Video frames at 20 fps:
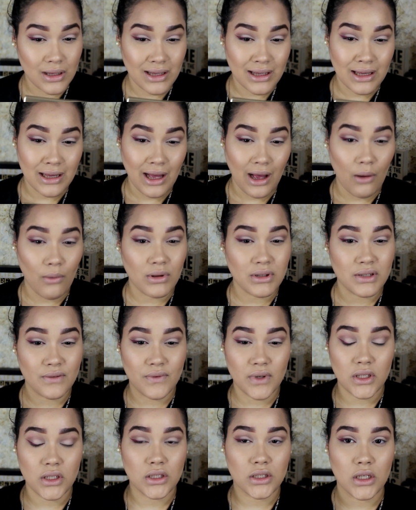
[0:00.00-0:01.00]
I wasn't
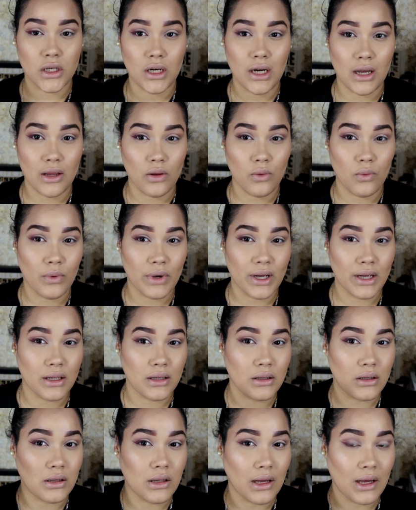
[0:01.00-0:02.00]
really sure how the wing,
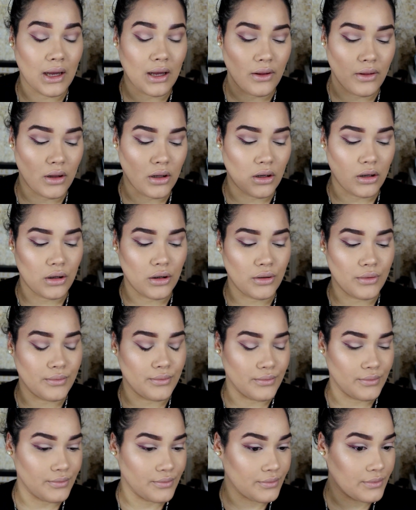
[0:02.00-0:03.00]
how
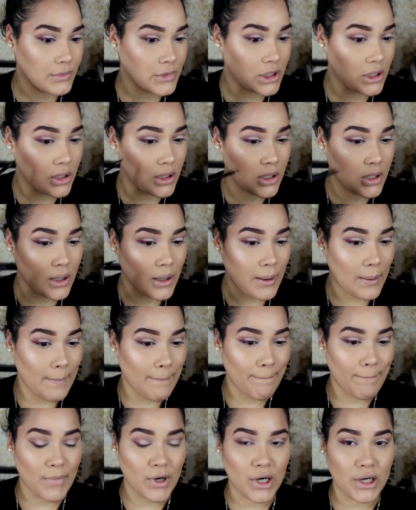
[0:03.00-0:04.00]
the
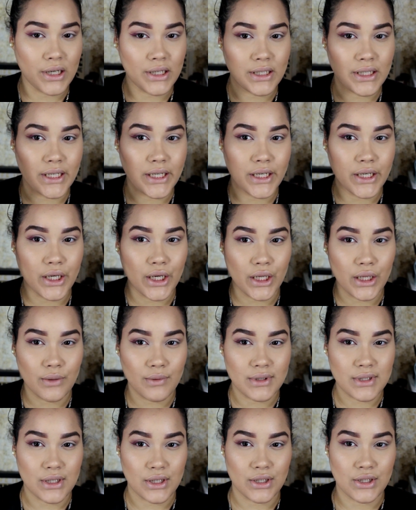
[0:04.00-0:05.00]
burgundy color was
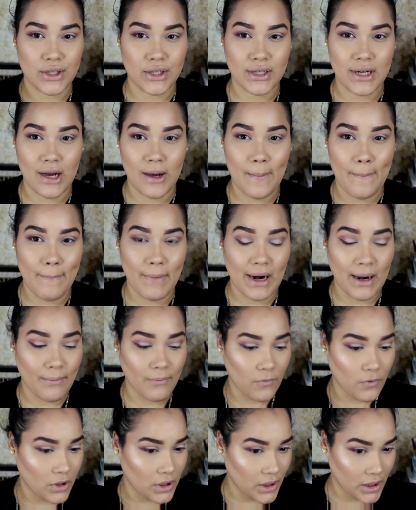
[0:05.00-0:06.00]
gonna turn out, but I'm
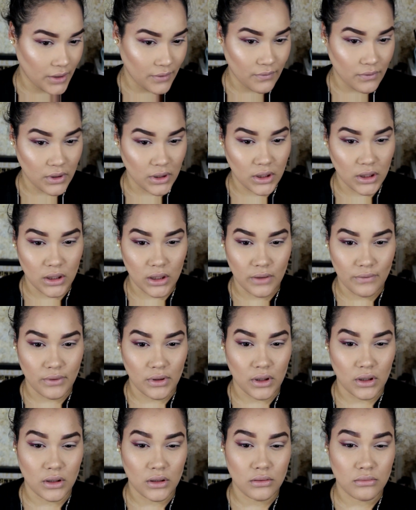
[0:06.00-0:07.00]
really, really loving it.